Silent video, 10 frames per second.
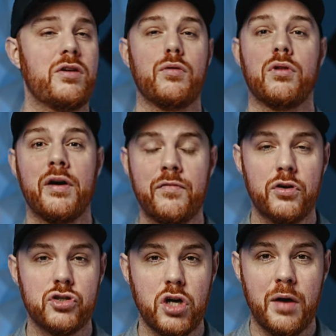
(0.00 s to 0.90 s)
you love your
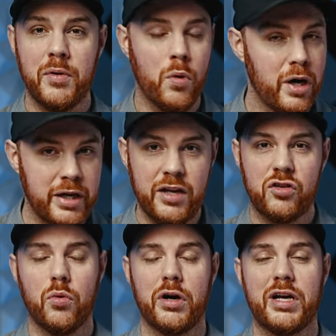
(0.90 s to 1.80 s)
job and wanna get to
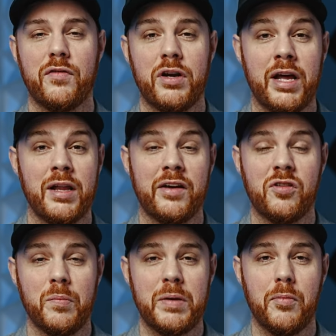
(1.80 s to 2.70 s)
work every day like
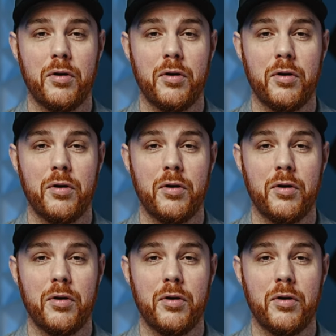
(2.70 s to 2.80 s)
some people